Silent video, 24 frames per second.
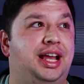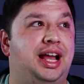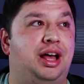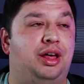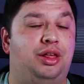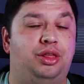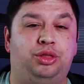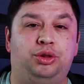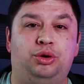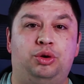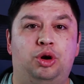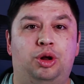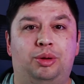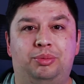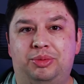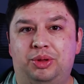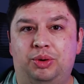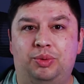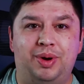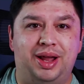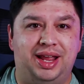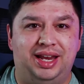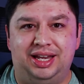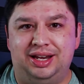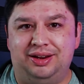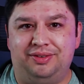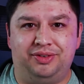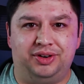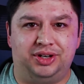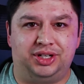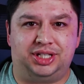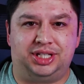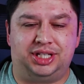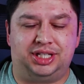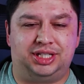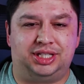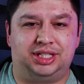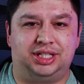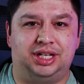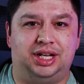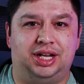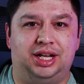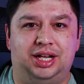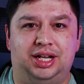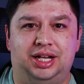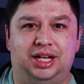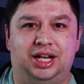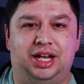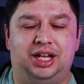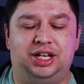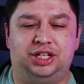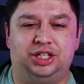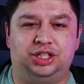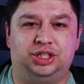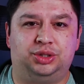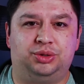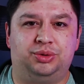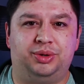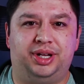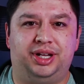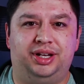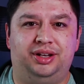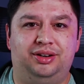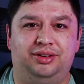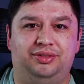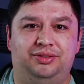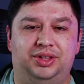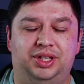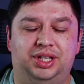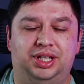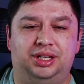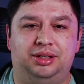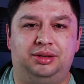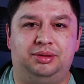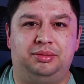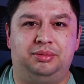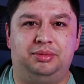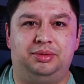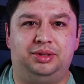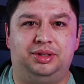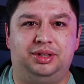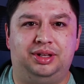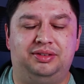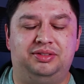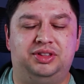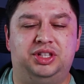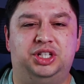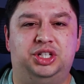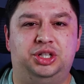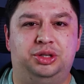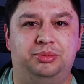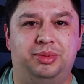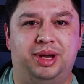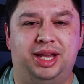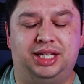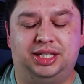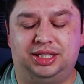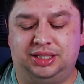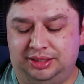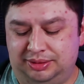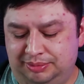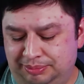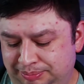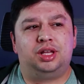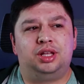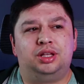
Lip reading: I'll throw up the weight differences on the screen of the two mice.